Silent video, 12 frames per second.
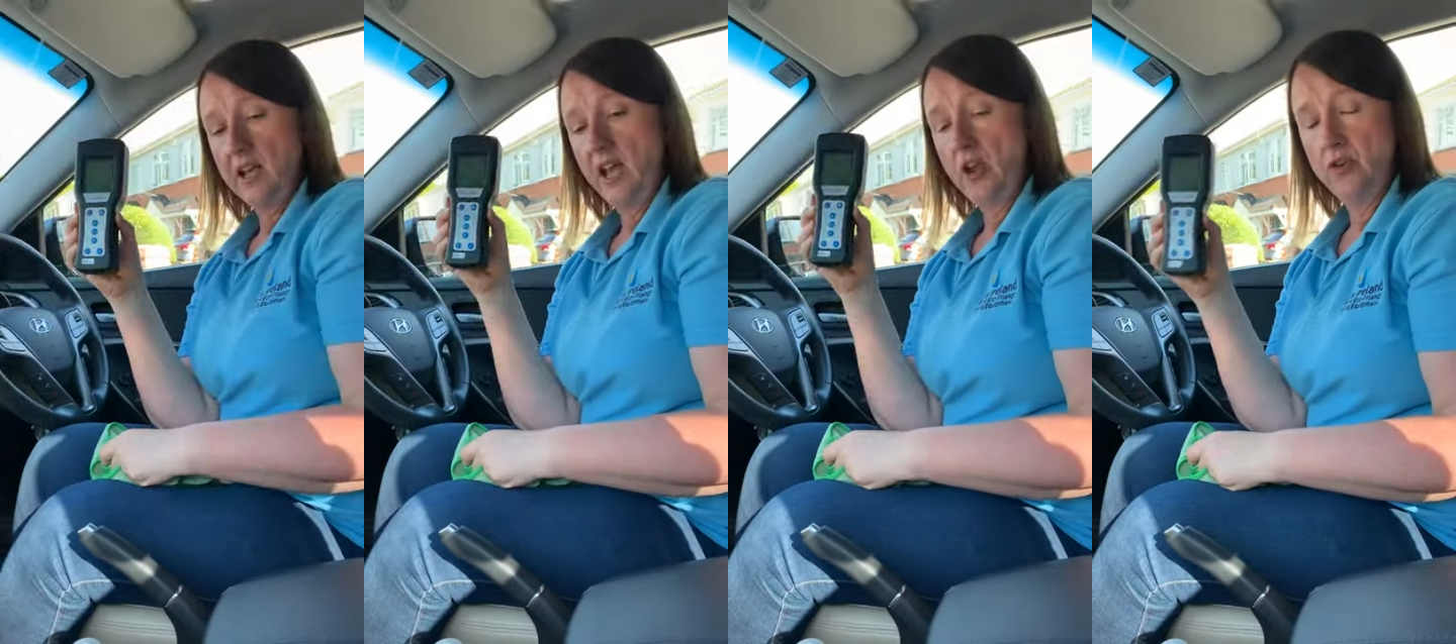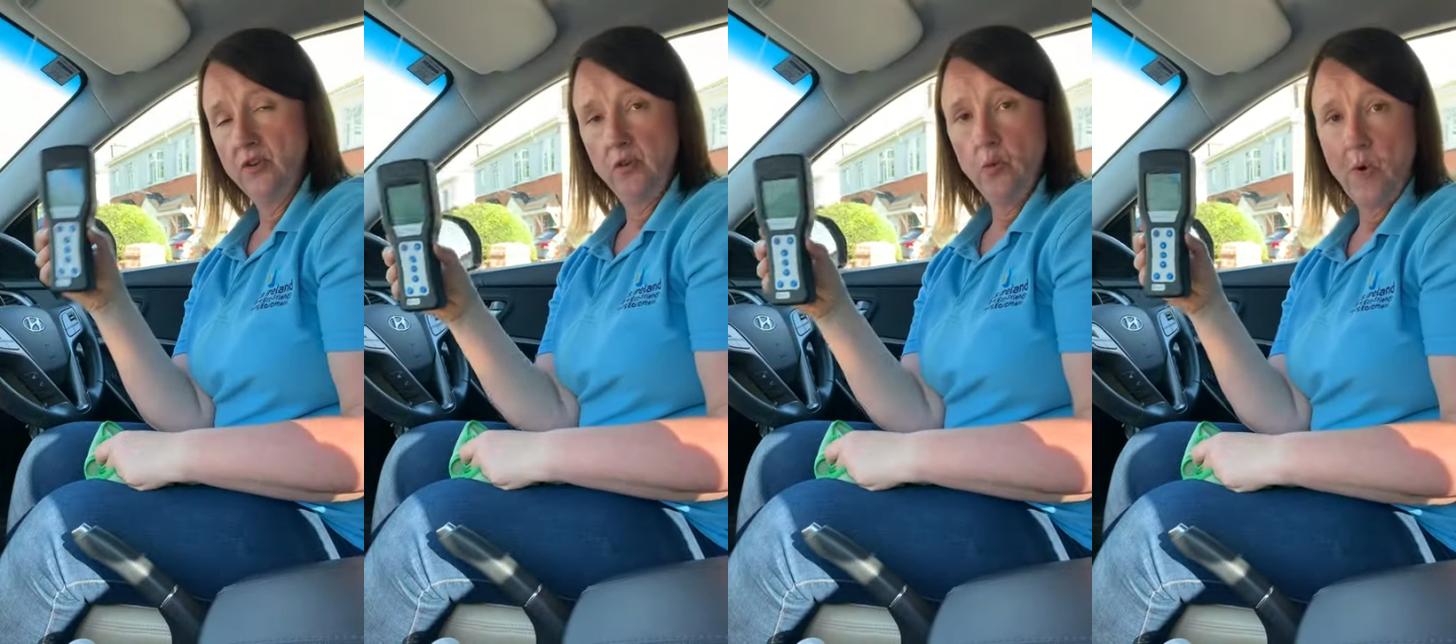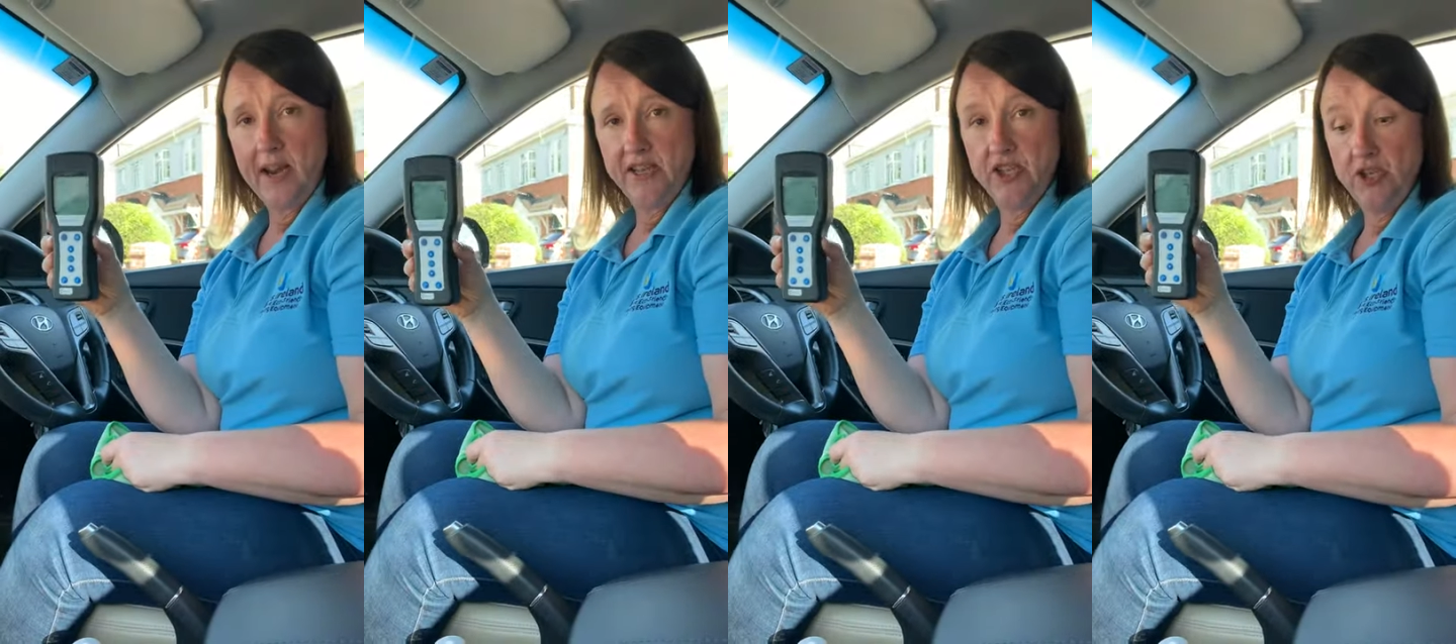Another
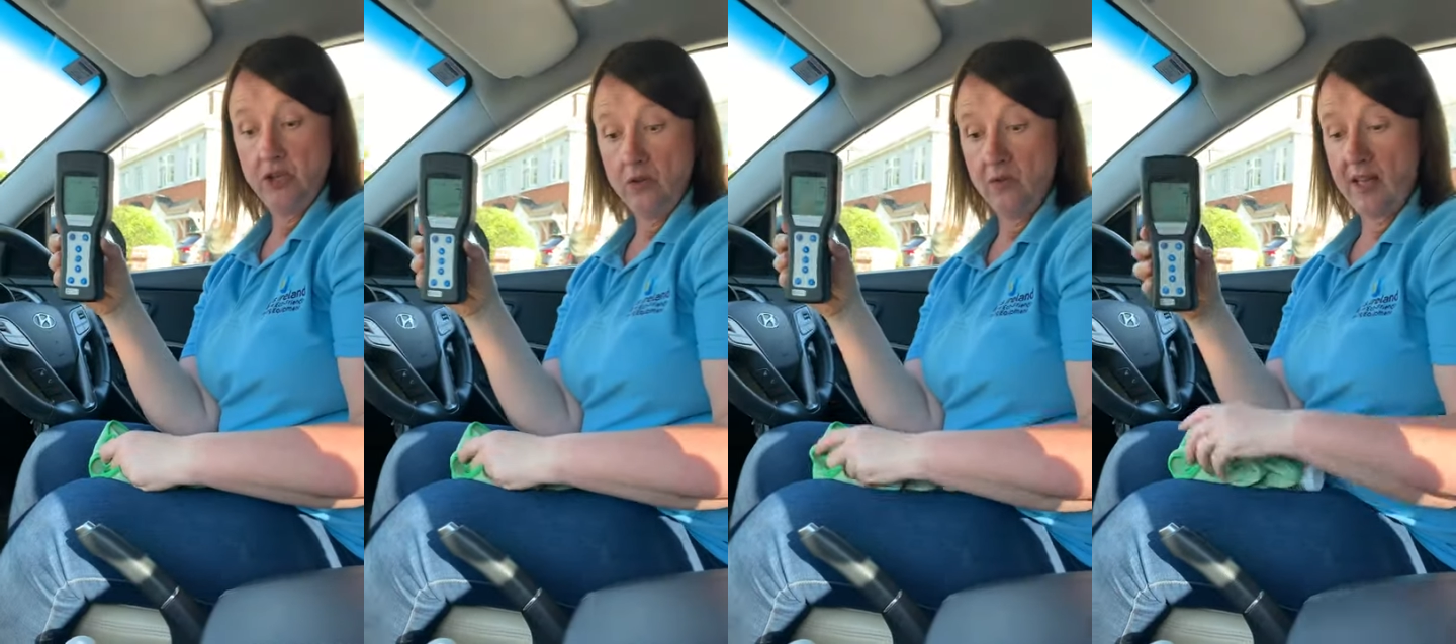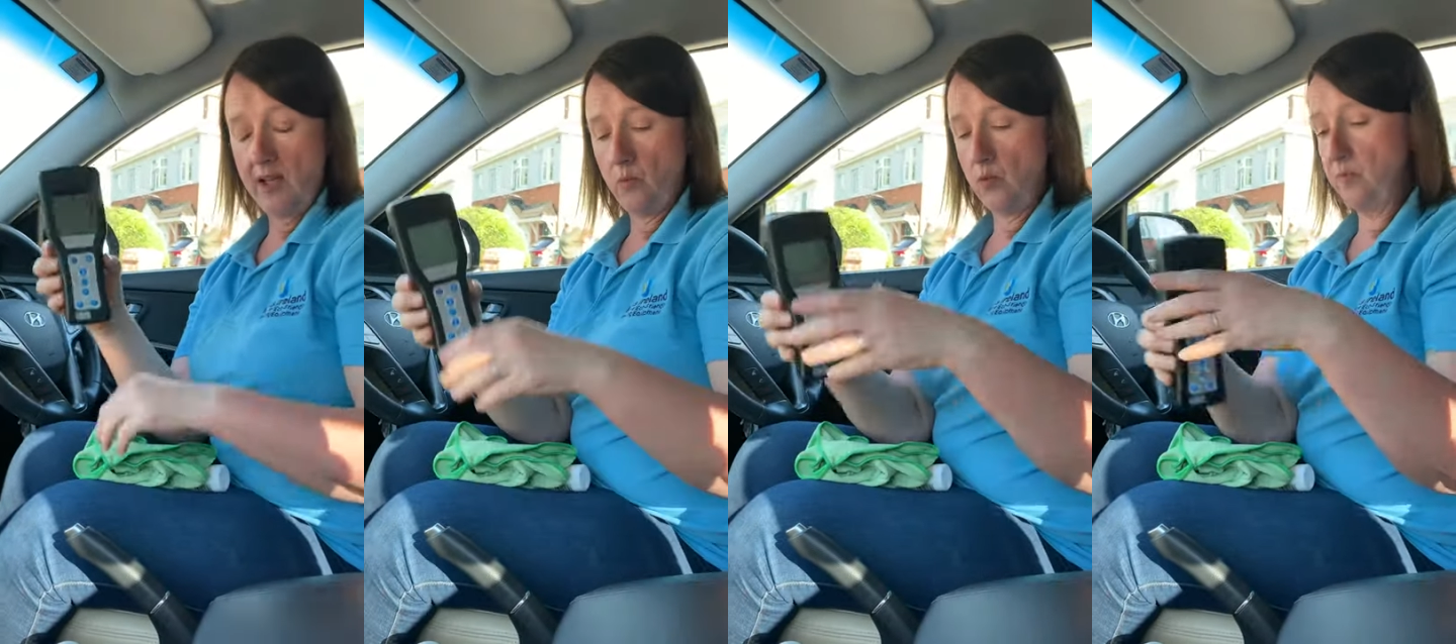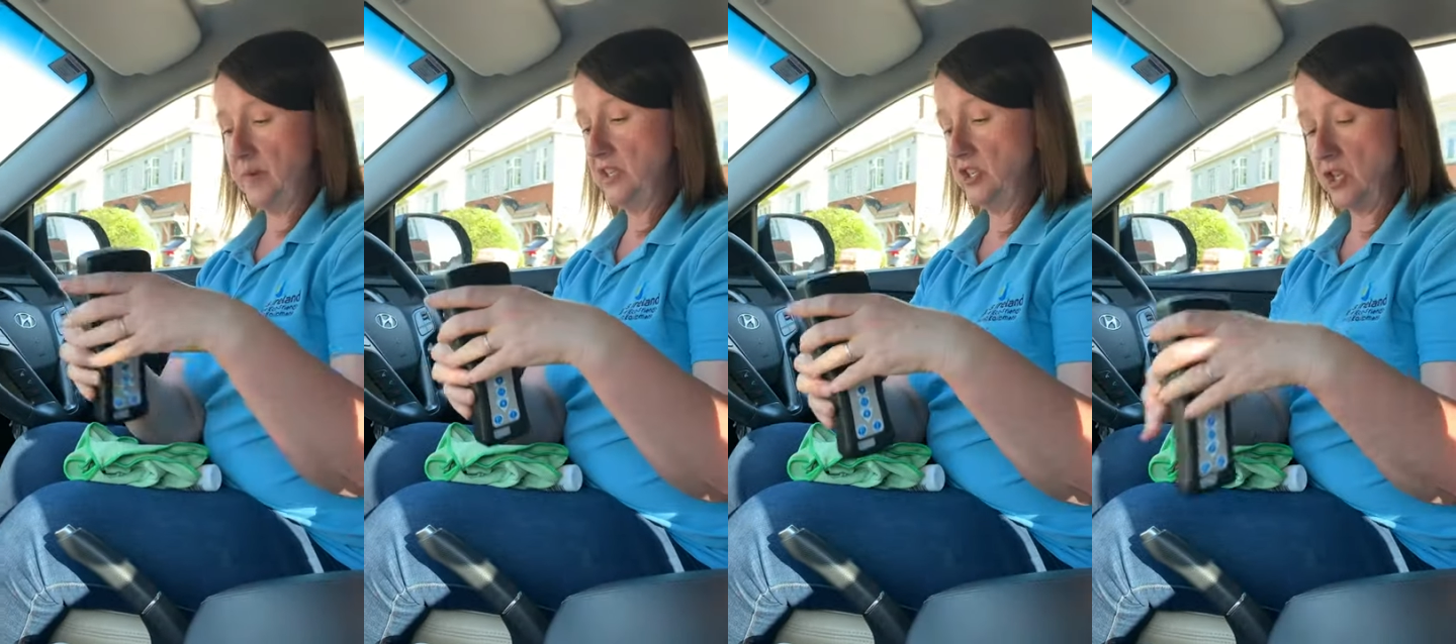way to do that would
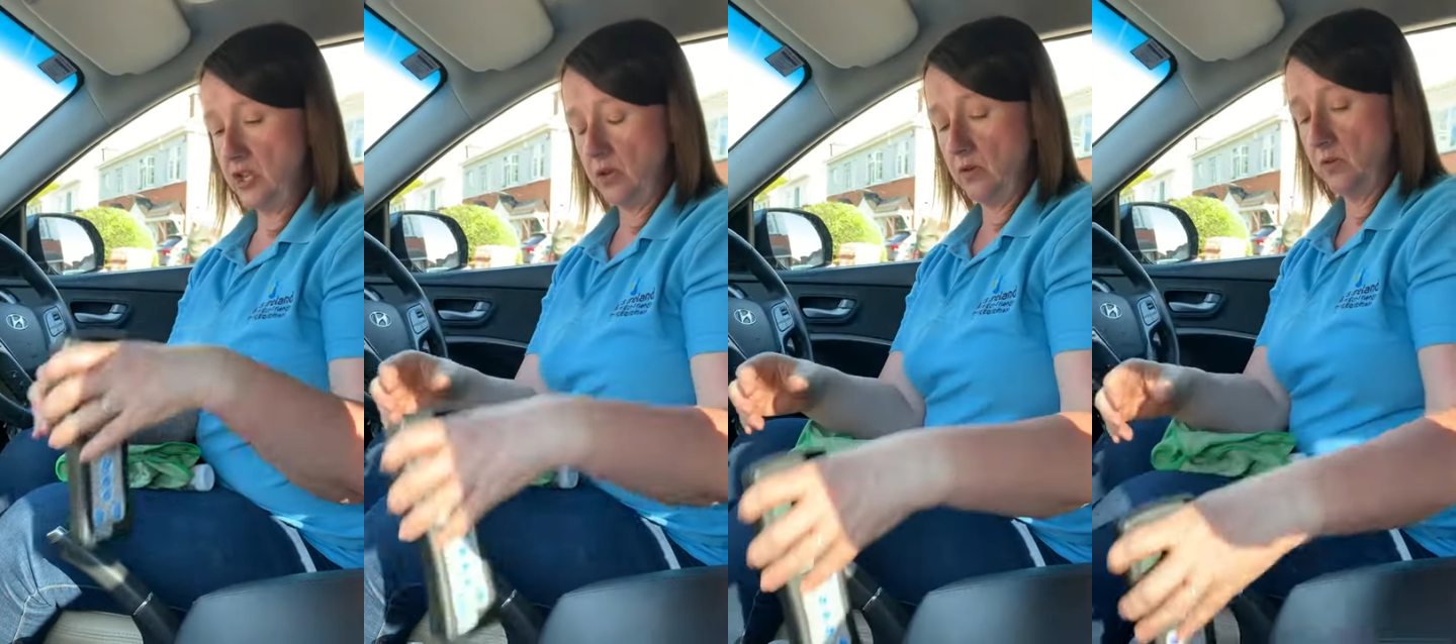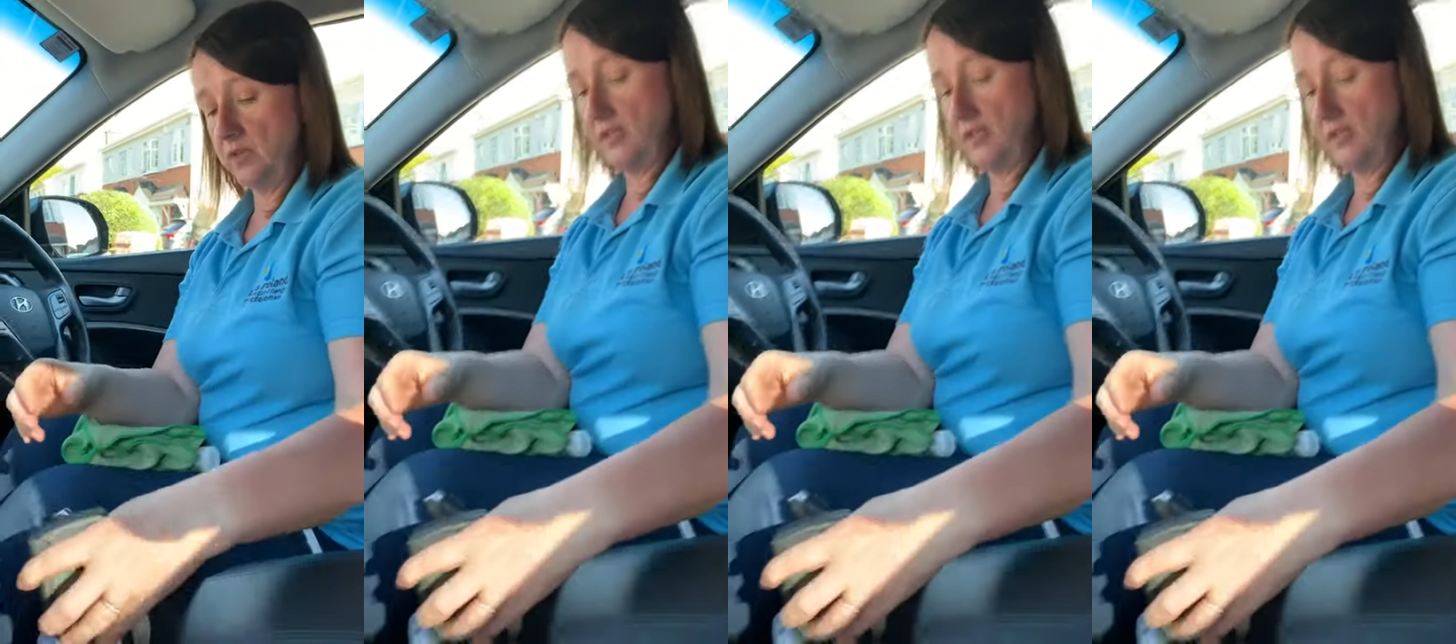be to use